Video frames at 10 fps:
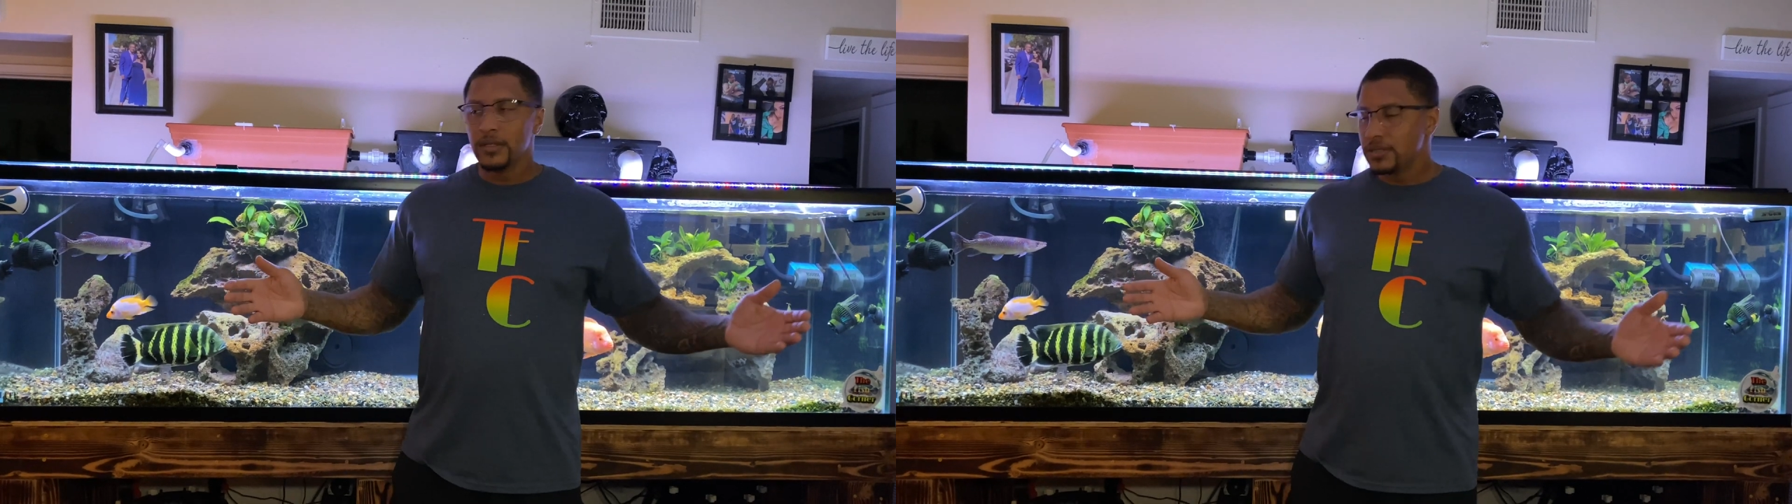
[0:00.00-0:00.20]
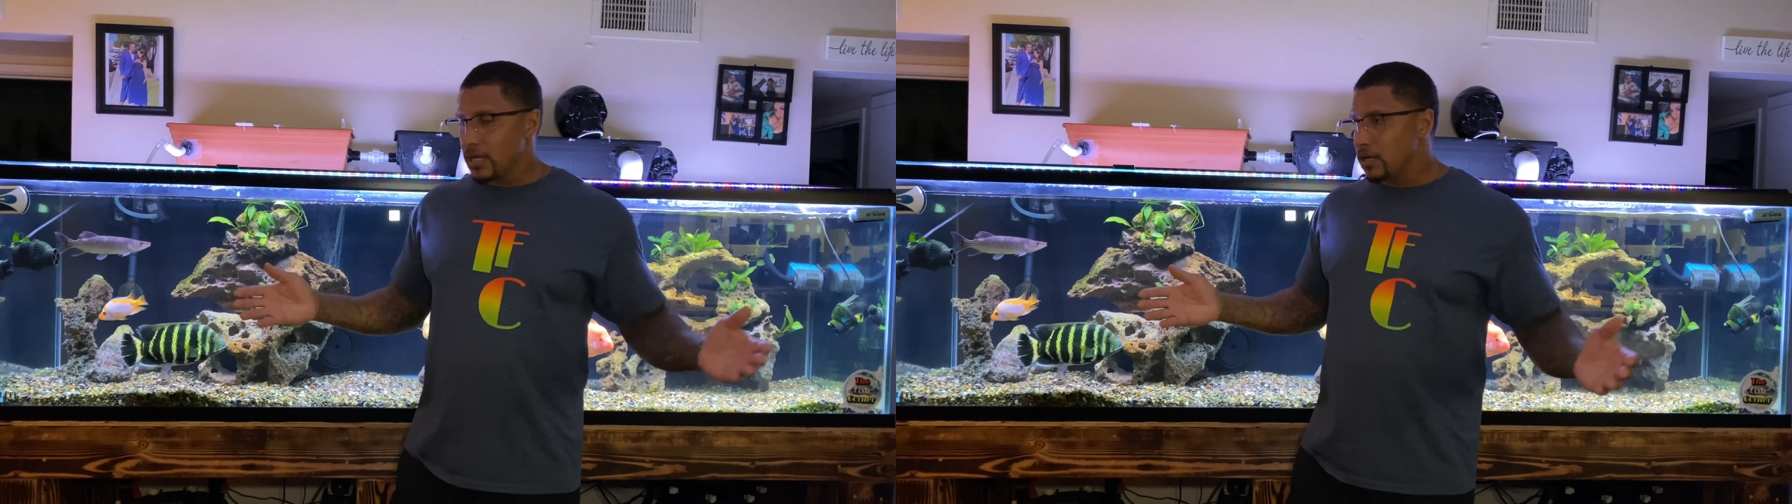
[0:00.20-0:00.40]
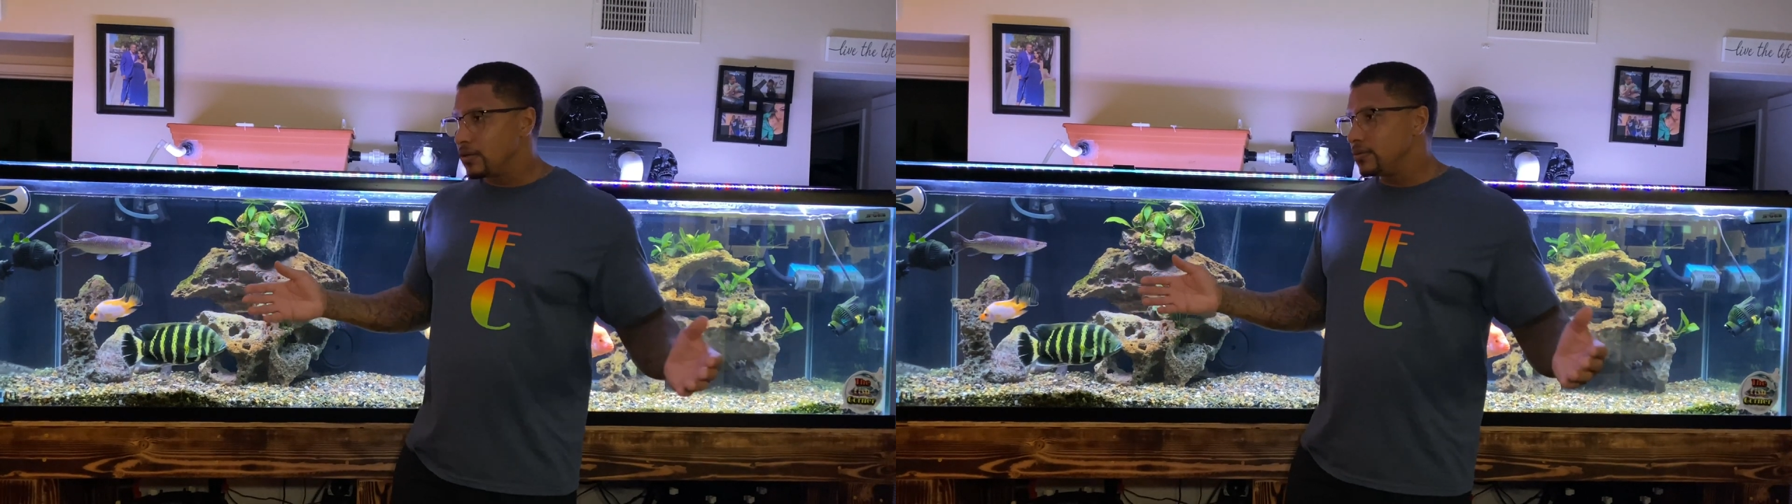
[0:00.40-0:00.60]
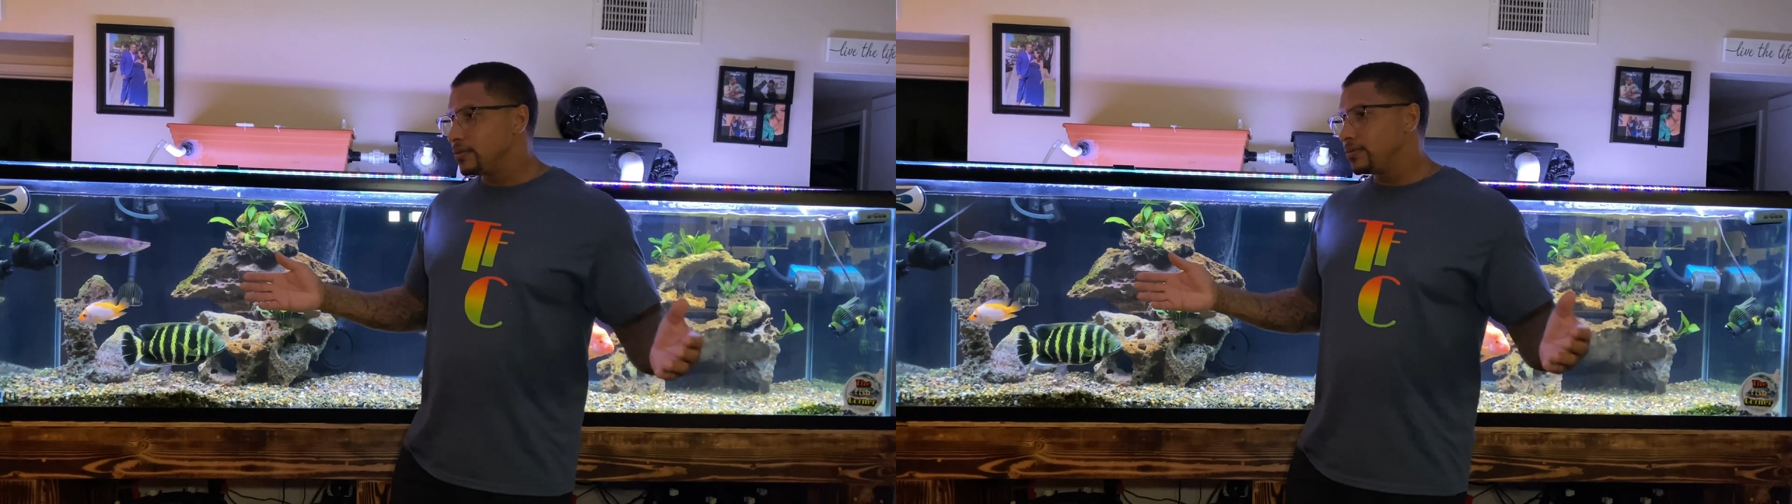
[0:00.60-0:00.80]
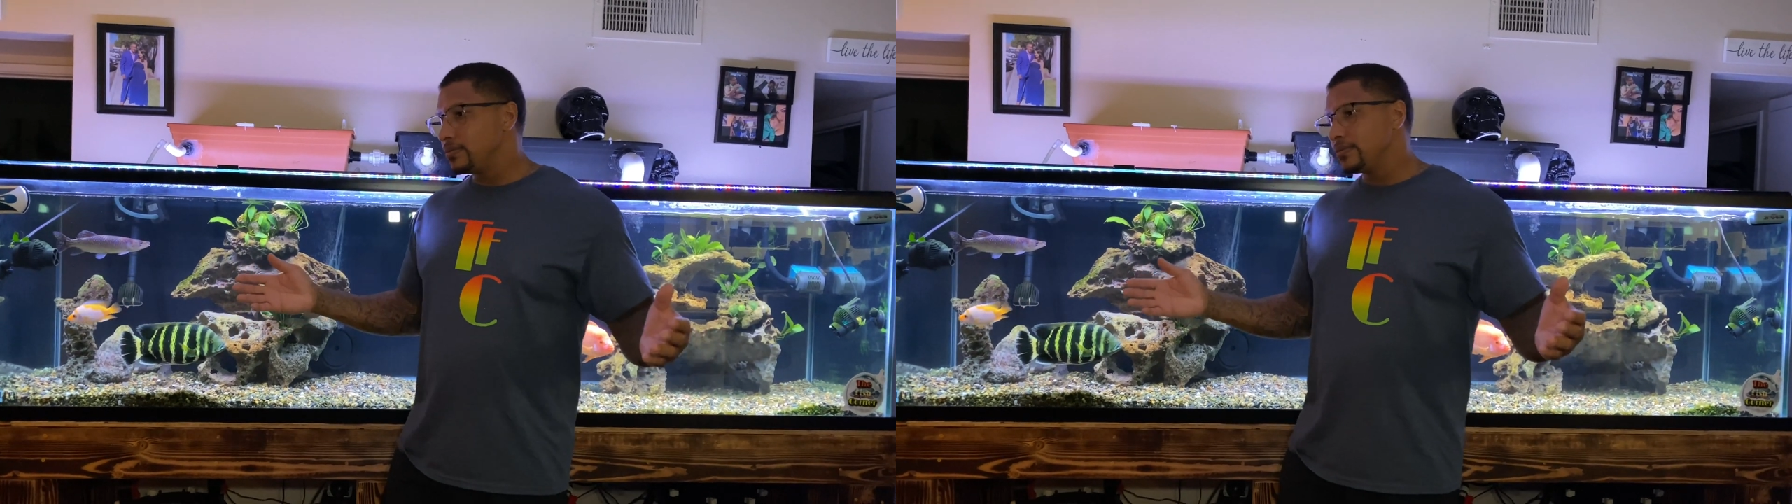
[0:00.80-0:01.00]
So,
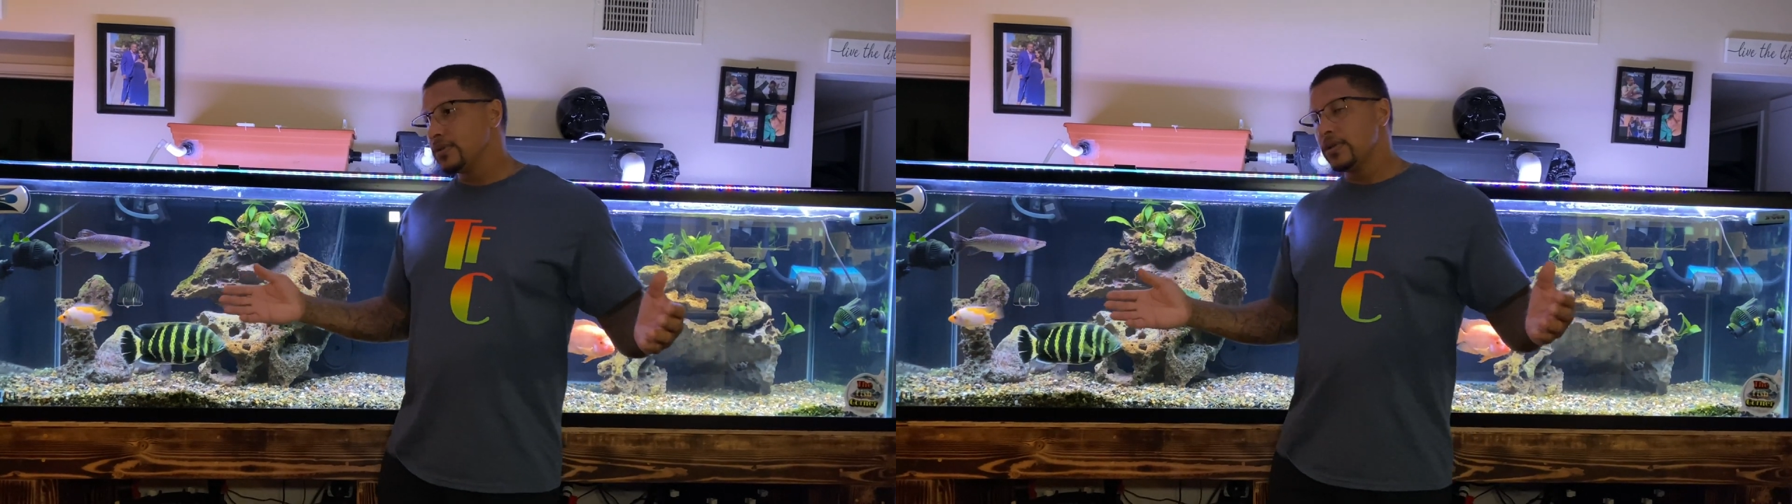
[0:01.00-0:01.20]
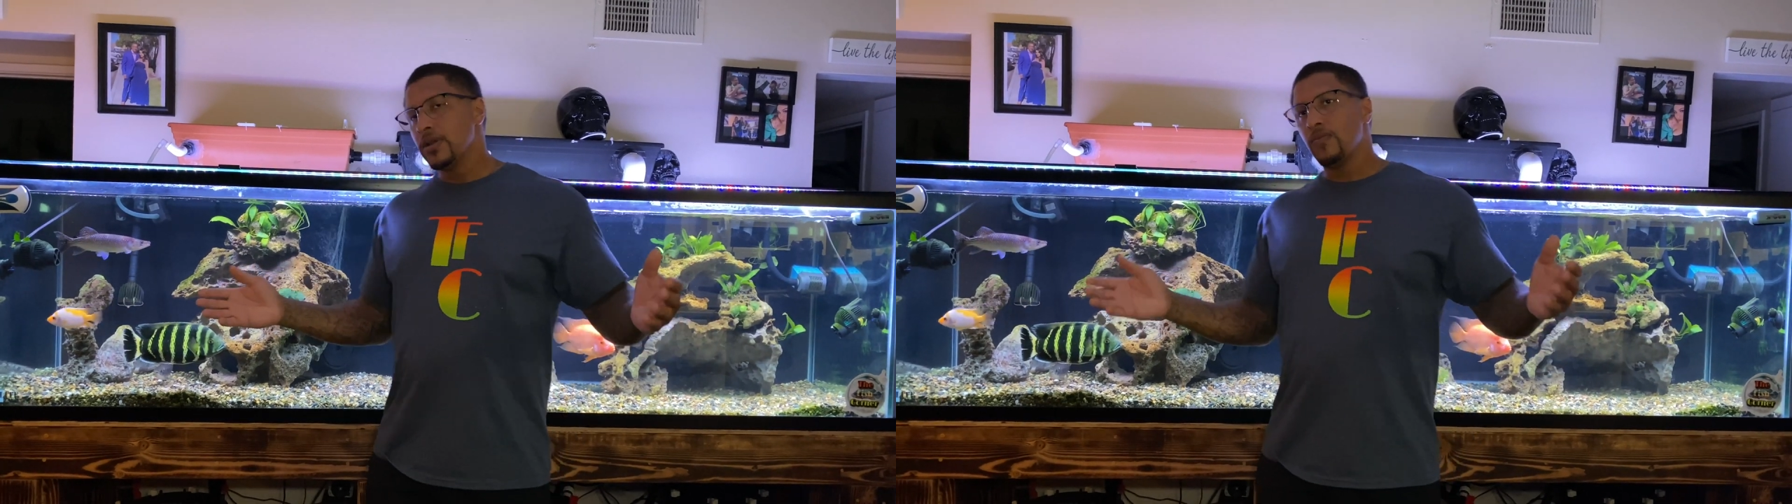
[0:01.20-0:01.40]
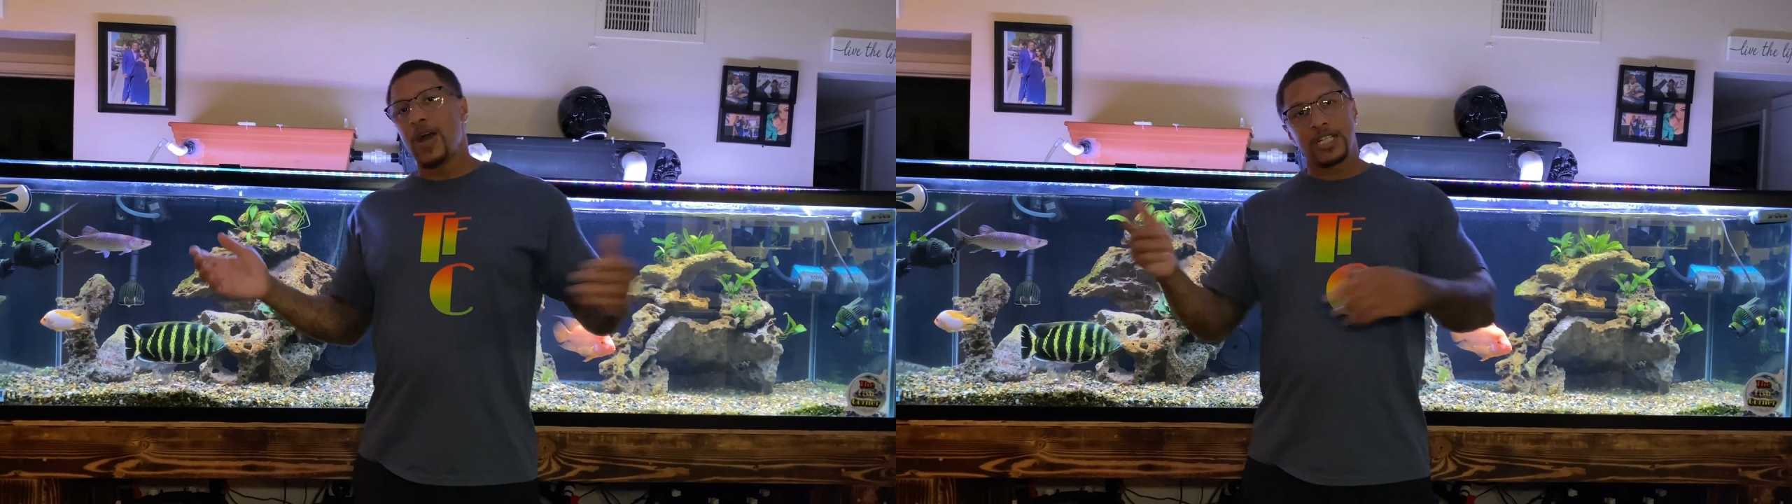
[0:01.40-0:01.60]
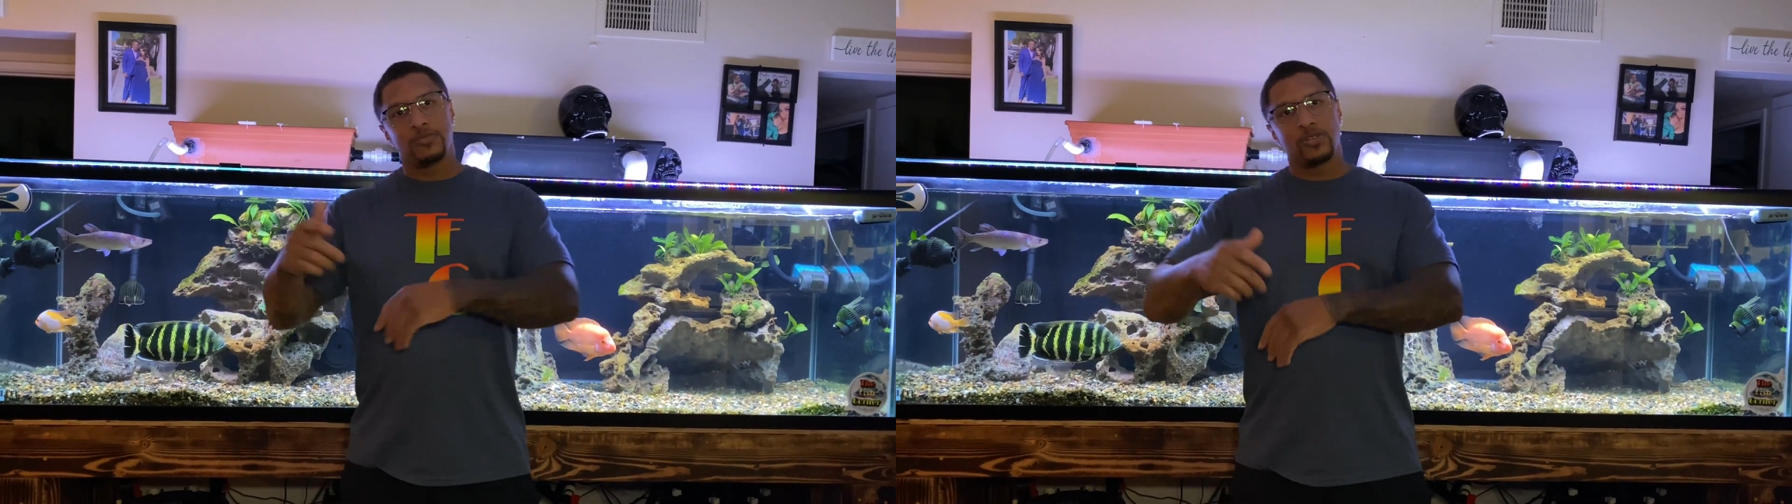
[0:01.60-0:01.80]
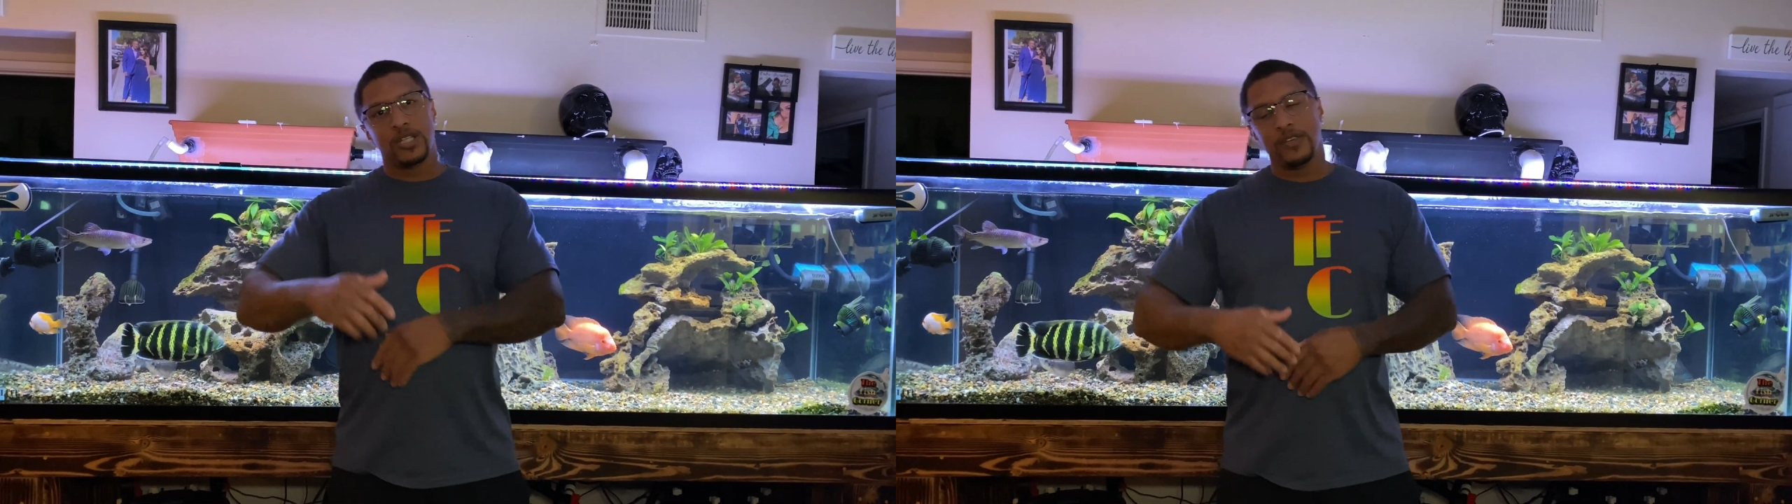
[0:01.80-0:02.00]
watch them
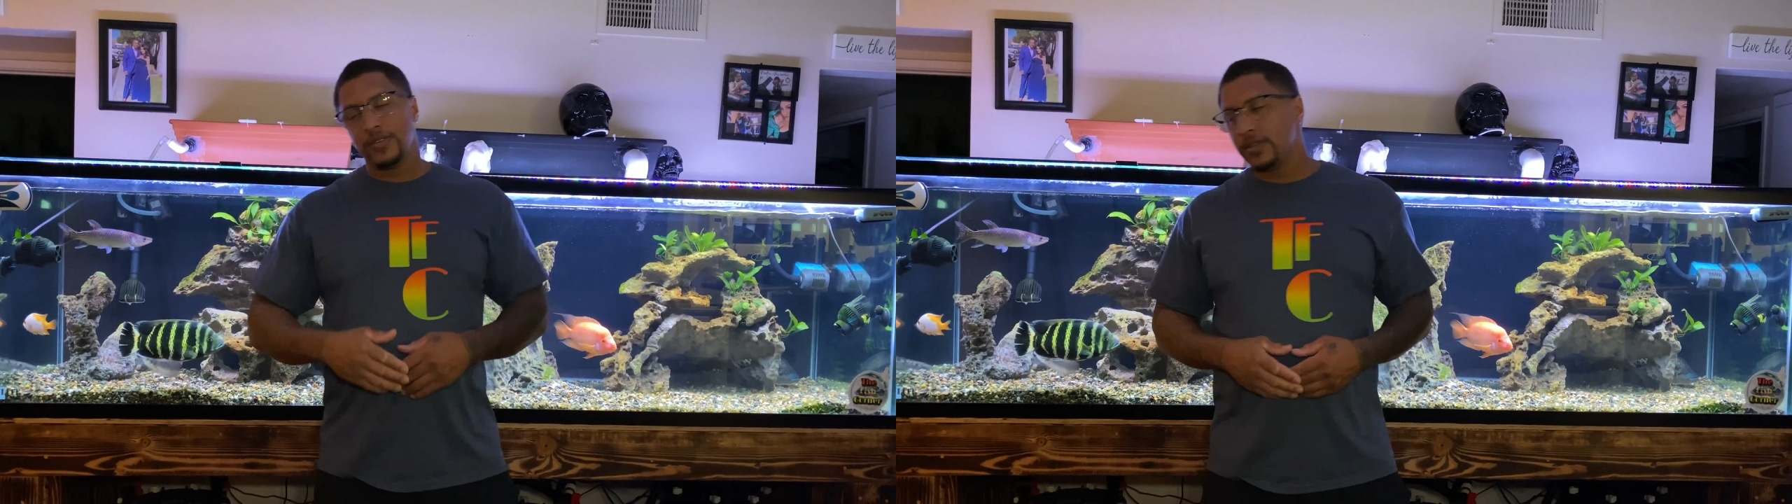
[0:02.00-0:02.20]
on TV.